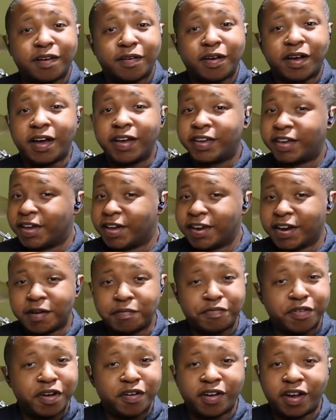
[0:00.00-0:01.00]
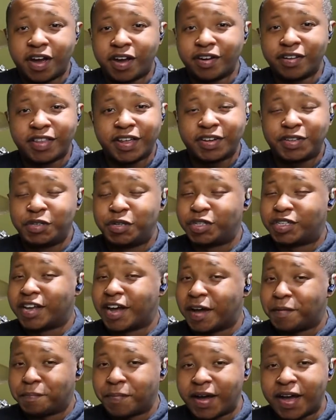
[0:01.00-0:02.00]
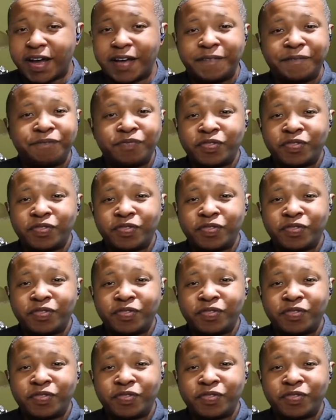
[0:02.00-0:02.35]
again, I'm very honored that you stopped by.